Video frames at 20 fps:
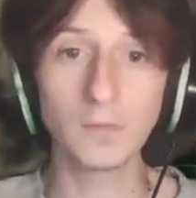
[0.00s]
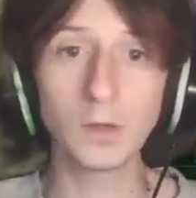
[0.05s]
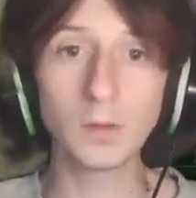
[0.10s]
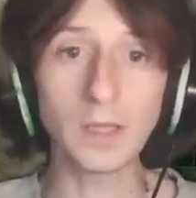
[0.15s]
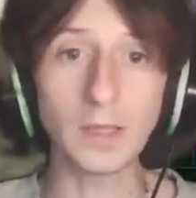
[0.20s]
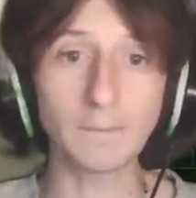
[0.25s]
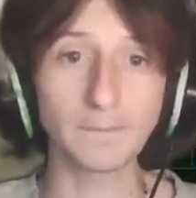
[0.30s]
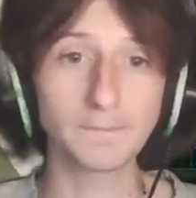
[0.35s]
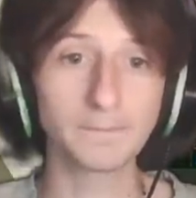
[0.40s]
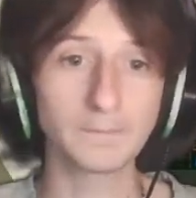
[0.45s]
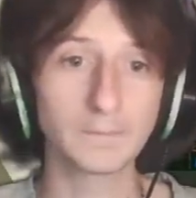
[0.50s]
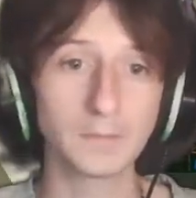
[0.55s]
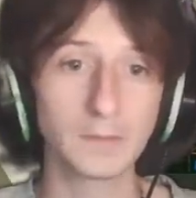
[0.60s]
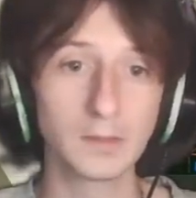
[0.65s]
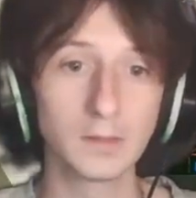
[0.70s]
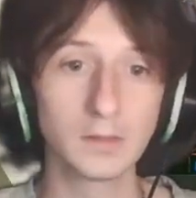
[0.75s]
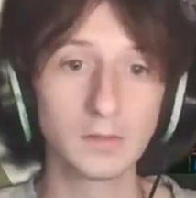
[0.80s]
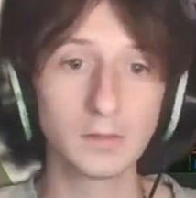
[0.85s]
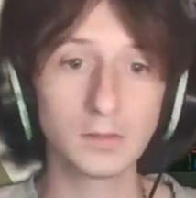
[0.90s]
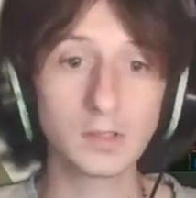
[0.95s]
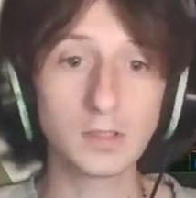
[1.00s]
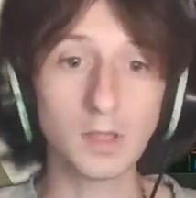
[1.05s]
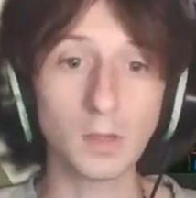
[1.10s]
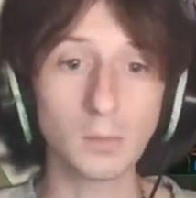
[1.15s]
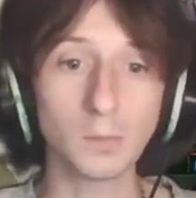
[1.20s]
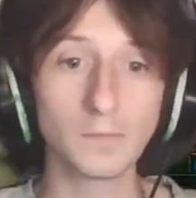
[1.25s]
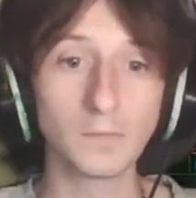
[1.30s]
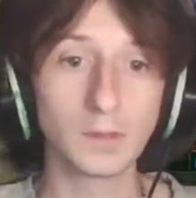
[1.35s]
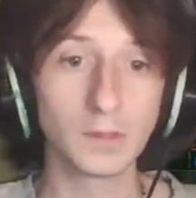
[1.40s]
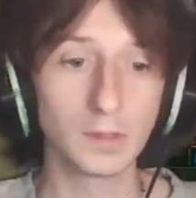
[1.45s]
Okay.
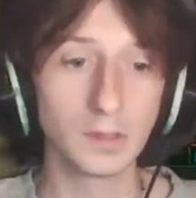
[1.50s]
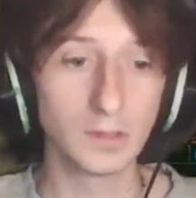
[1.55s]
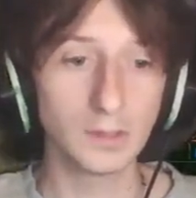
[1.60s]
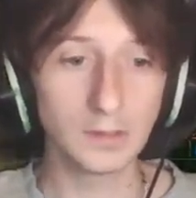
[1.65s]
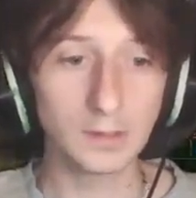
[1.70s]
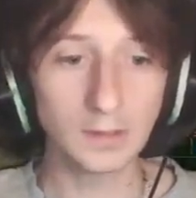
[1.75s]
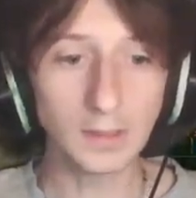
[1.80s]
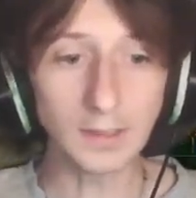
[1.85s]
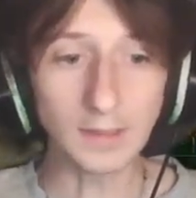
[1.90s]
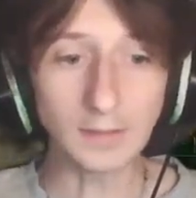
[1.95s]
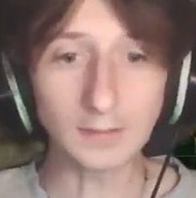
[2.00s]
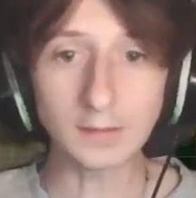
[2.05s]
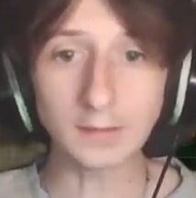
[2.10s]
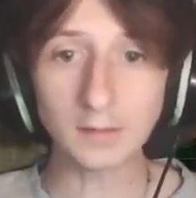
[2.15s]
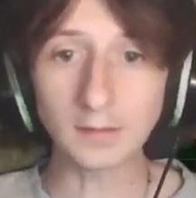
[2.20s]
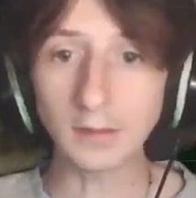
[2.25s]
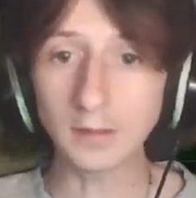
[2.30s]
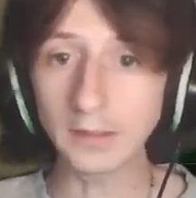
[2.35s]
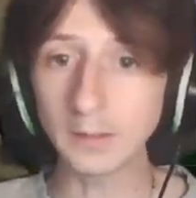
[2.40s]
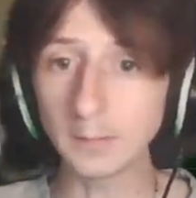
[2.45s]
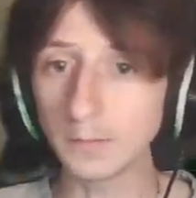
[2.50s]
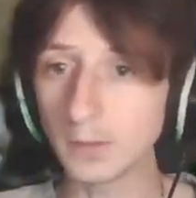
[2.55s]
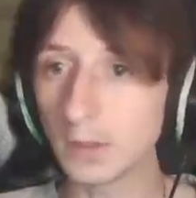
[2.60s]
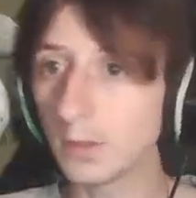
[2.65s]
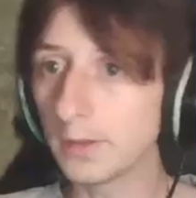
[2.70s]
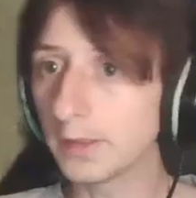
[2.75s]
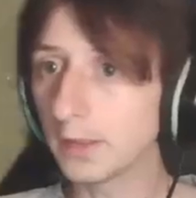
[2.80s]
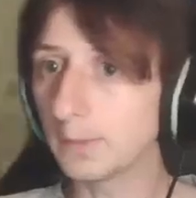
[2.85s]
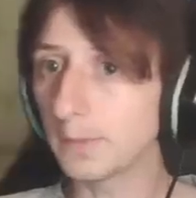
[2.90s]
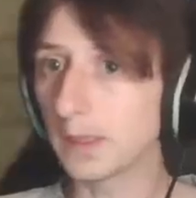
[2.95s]
So, let's keep
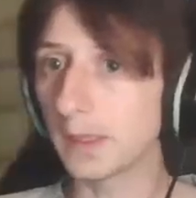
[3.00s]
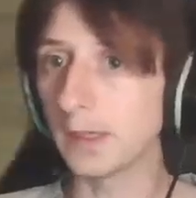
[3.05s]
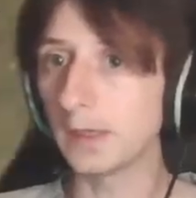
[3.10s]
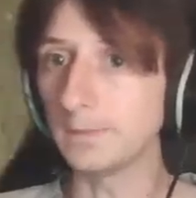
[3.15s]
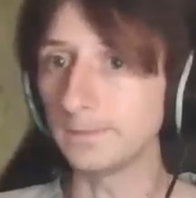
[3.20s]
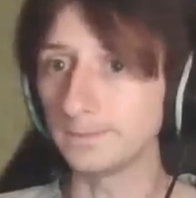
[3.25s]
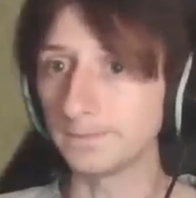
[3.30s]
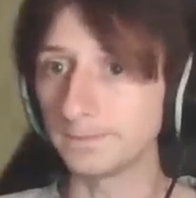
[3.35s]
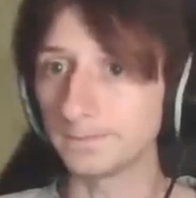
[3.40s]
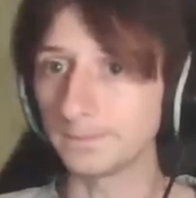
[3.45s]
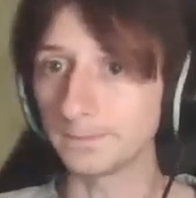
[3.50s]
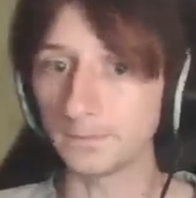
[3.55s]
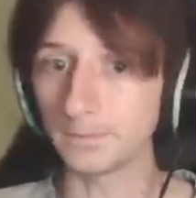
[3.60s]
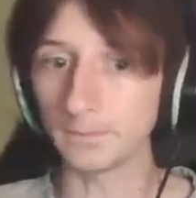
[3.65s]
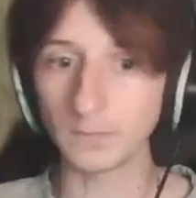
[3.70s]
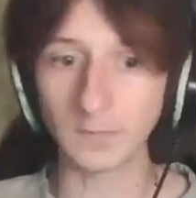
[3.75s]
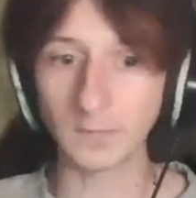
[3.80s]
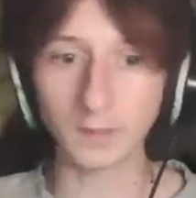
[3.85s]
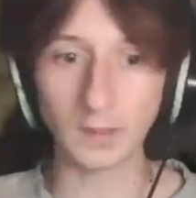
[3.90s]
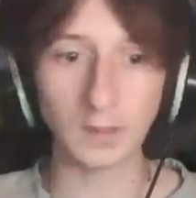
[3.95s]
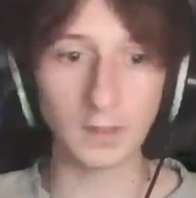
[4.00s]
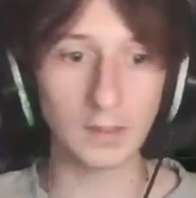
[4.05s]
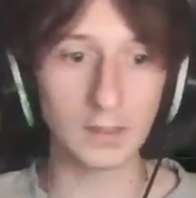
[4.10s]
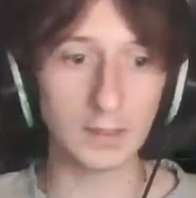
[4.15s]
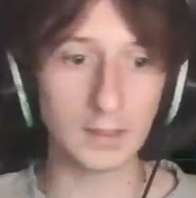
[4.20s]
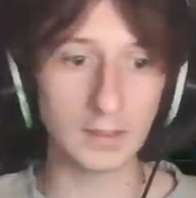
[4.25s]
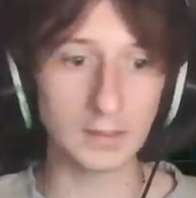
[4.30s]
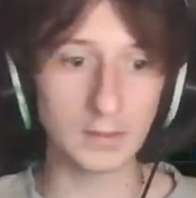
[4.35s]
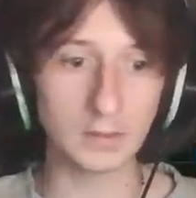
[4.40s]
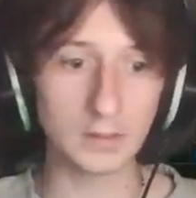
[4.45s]
going up here
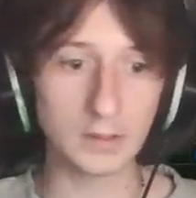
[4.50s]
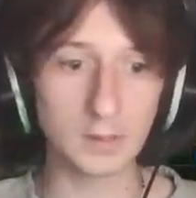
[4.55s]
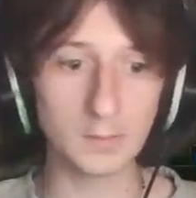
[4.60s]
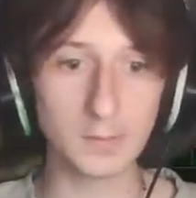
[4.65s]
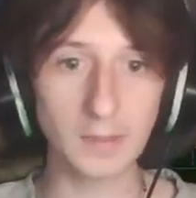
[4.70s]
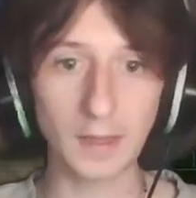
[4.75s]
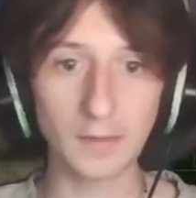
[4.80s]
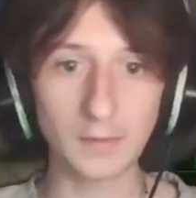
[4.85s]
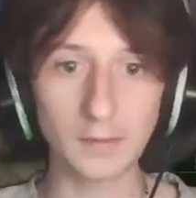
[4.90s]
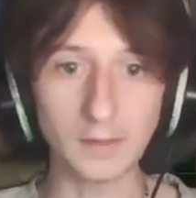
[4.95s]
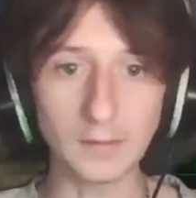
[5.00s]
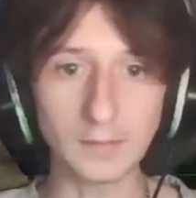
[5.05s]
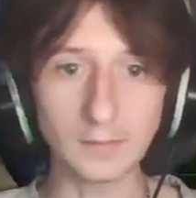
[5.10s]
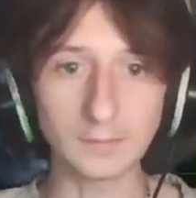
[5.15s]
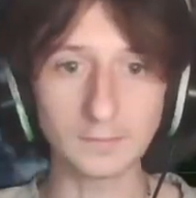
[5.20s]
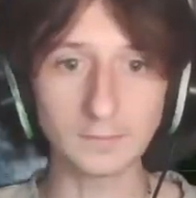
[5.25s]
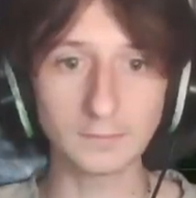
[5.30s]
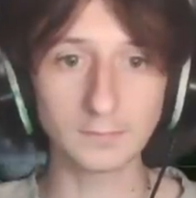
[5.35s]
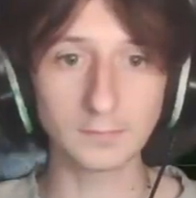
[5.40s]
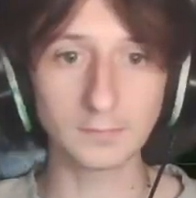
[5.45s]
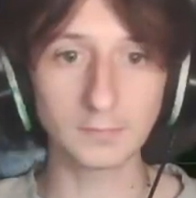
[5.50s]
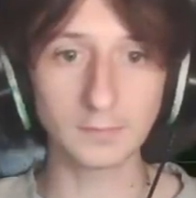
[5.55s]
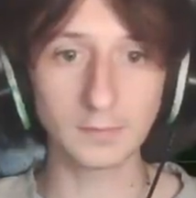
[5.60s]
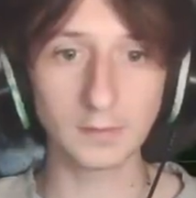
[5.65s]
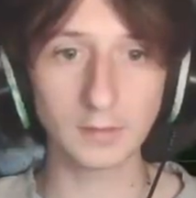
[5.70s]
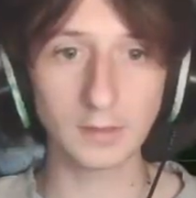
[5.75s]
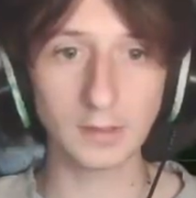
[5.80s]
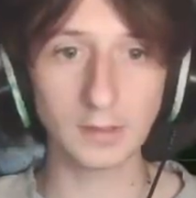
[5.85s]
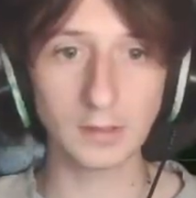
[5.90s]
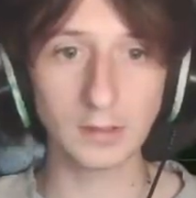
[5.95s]
and just keep gathering.
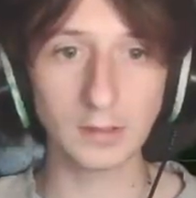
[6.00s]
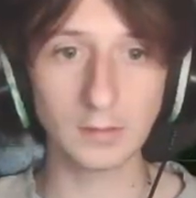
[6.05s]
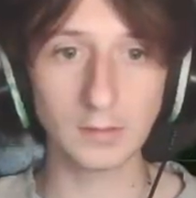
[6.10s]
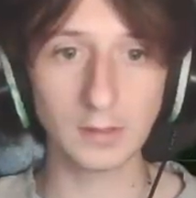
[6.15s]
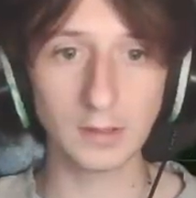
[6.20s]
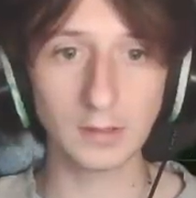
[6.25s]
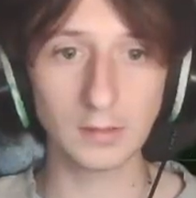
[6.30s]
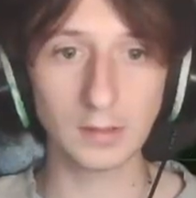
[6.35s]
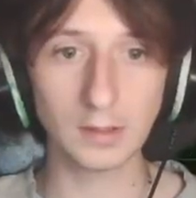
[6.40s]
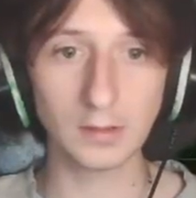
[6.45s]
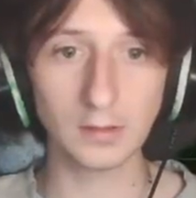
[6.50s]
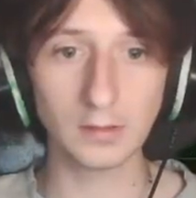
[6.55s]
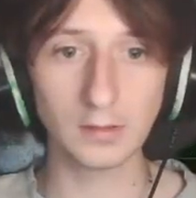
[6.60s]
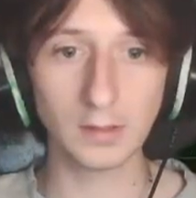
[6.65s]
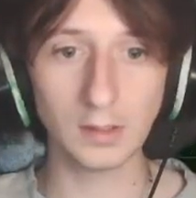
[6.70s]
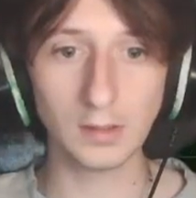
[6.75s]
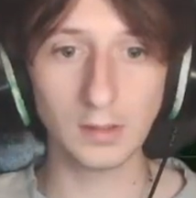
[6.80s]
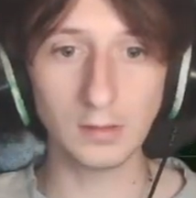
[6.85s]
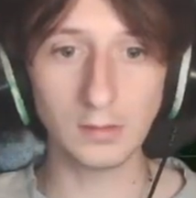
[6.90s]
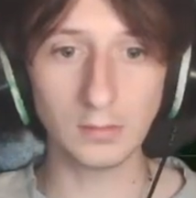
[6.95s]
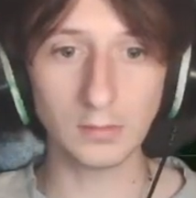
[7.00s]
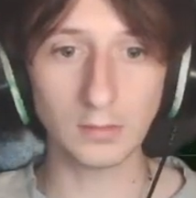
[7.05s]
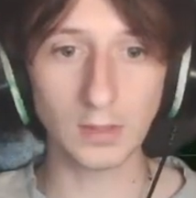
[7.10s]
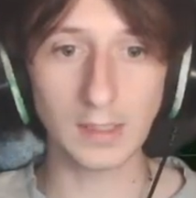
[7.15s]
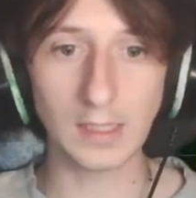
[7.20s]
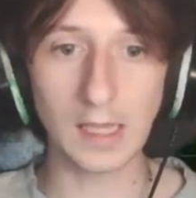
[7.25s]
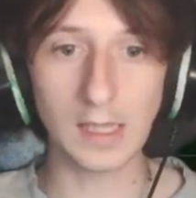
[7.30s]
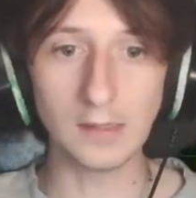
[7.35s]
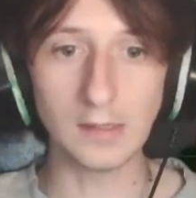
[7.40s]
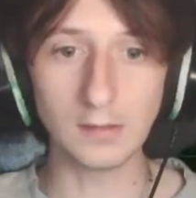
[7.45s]
Thank you, thank you, thank you, thank you.
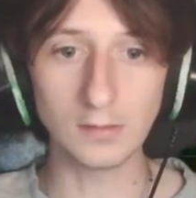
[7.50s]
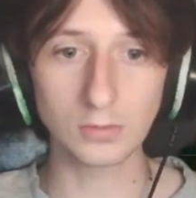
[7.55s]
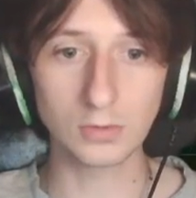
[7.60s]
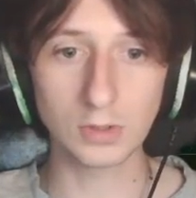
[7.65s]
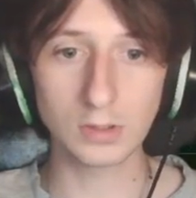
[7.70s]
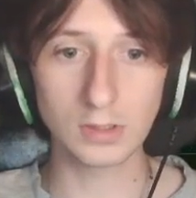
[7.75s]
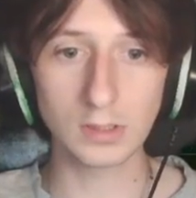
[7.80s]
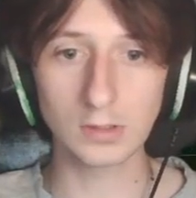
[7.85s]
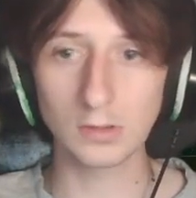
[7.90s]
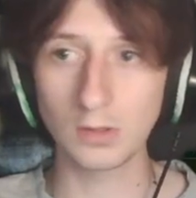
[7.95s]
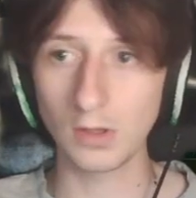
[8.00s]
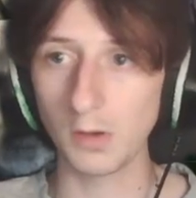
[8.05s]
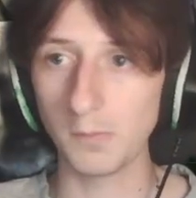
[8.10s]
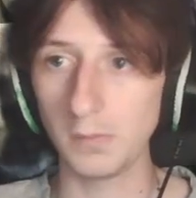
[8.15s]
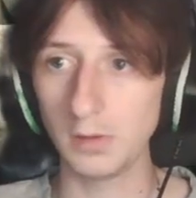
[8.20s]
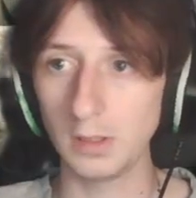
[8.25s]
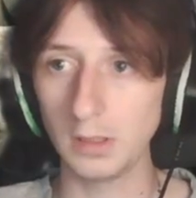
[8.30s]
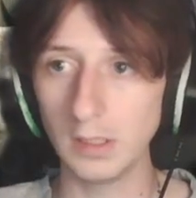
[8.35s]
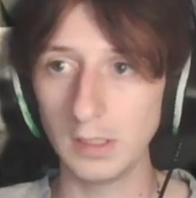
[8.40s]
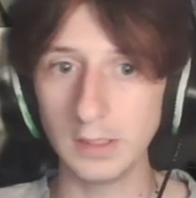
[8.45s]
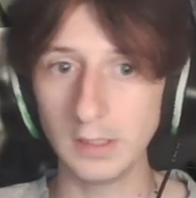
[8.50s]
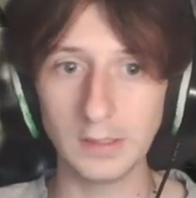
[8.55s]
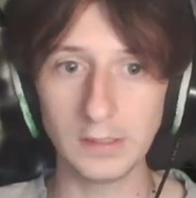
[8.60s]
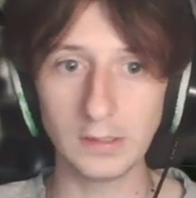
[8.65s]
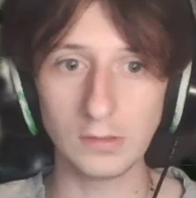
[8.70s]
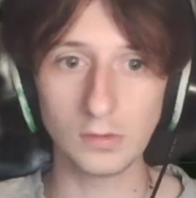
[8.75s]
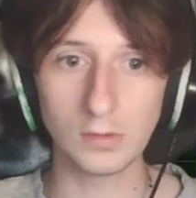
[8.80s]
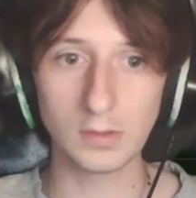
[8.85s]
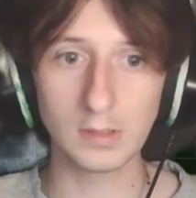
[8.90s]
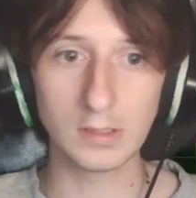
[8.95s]
Again, just completely
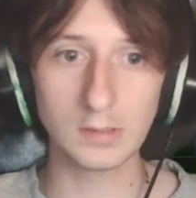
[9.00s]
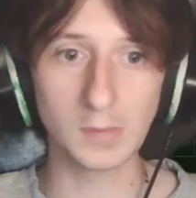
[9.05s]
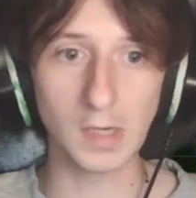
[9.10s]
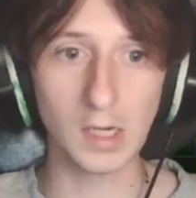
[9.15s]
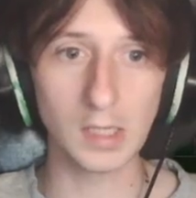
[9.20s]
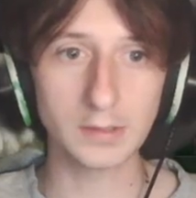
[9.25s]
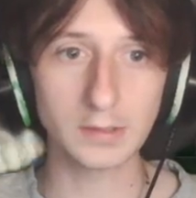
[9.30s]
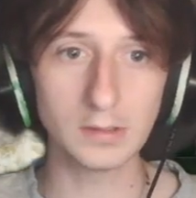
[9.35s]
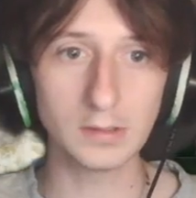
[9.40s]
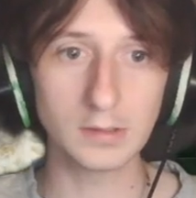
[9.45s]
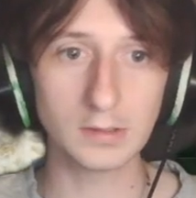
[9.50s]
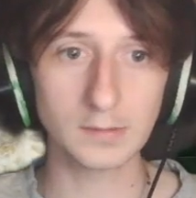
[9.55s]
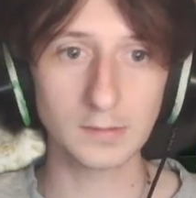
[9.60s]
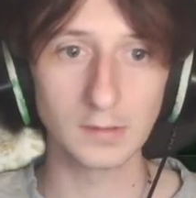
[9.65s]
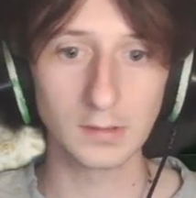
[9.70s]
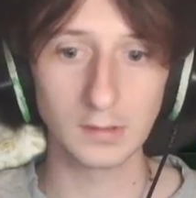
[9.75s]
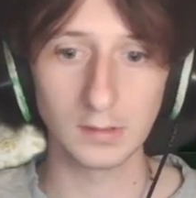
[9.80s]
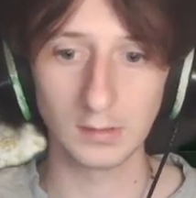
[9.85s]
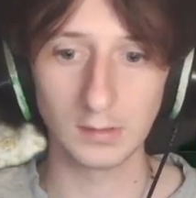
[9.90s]
ignoring these bastards.